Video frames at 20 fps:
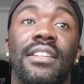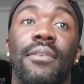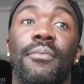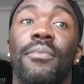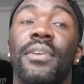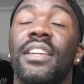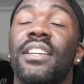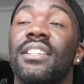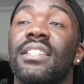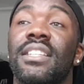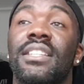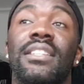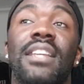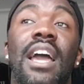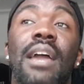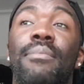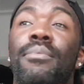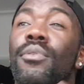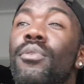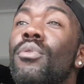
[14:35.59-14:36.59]
we can
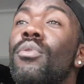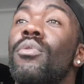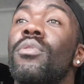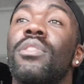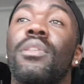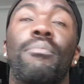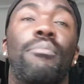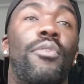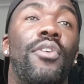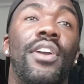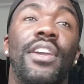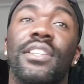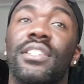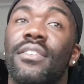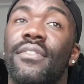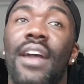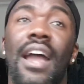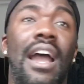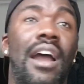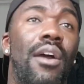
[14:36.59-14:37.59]
disciple all the points
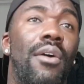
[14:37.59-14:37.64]
of